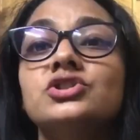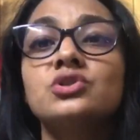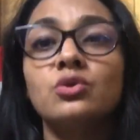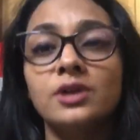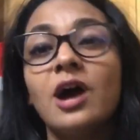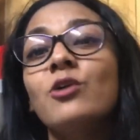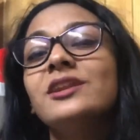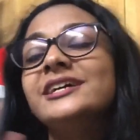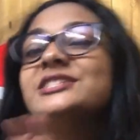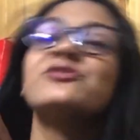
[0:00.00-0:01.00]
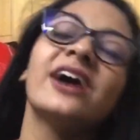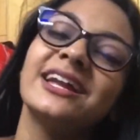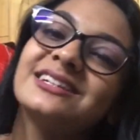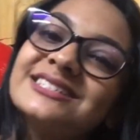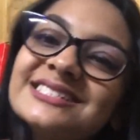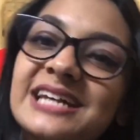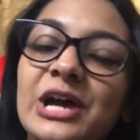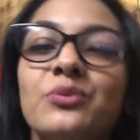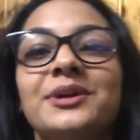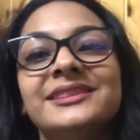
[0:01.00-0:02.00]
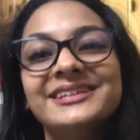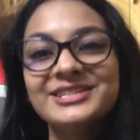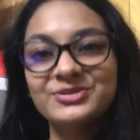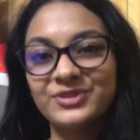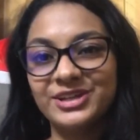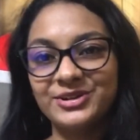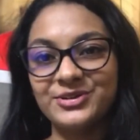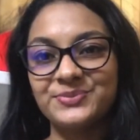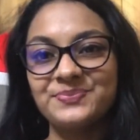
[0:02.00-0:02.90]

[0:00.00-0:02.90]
So now let's finally start with this video.